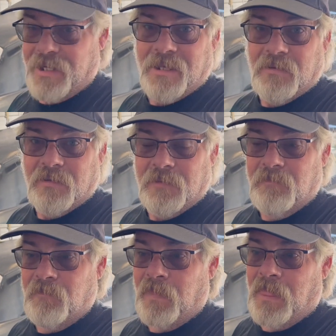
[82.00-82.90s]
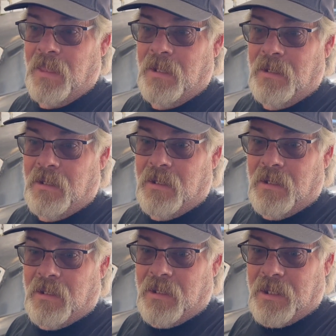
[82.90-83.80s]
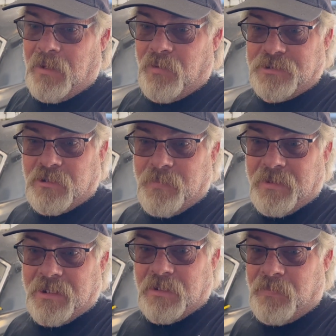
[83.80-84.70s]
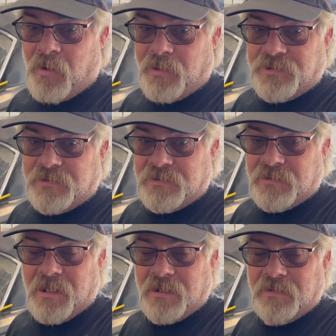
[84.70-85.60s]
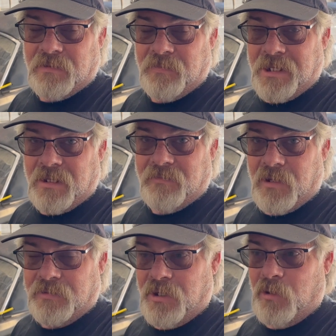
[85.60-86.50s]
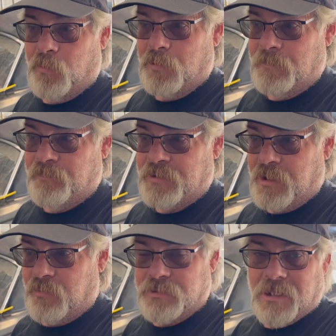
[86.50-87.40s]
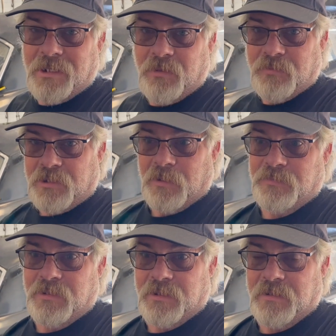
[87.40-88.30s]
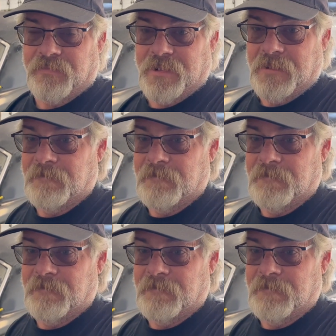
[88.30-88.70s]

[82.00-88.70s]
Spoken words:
out on him and wasn't going to be able to get the parts until like beginning of October, so he was unable to come to the event.